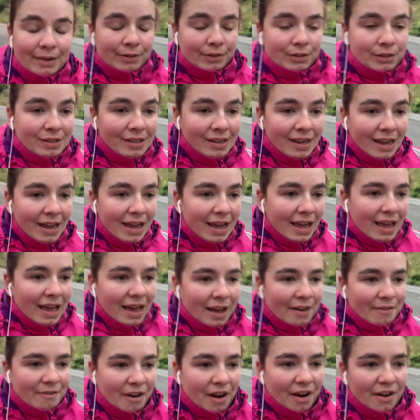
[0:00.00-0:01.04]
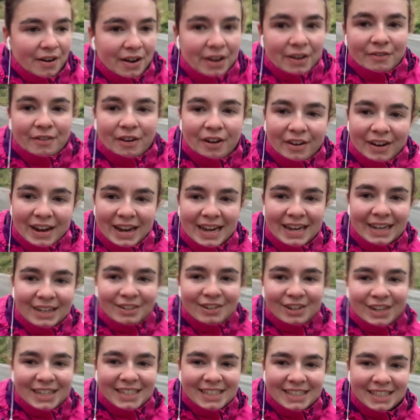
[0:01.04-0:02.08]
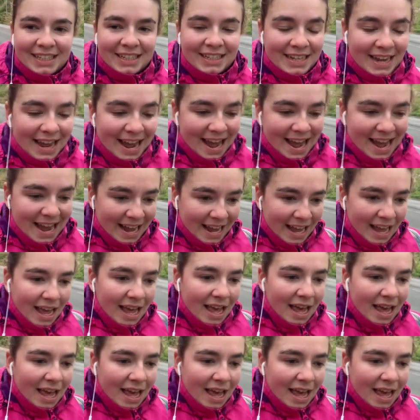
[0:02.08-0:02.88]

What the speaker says: was a very, very interesting day.